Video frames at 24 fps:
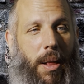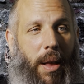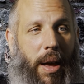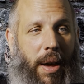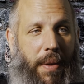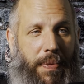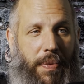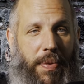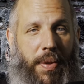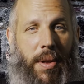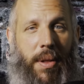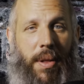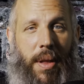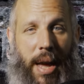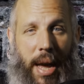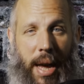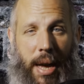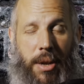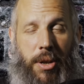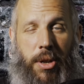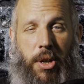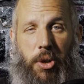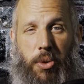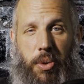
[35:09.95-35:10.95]
let the
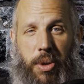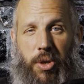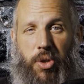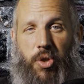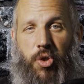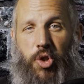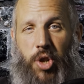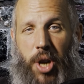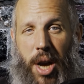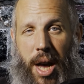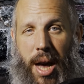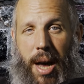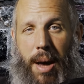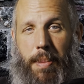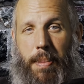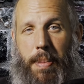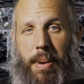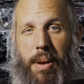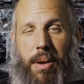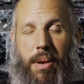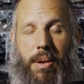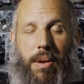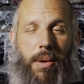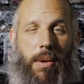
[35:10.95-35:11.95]
land do its
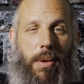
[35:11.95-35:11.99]
job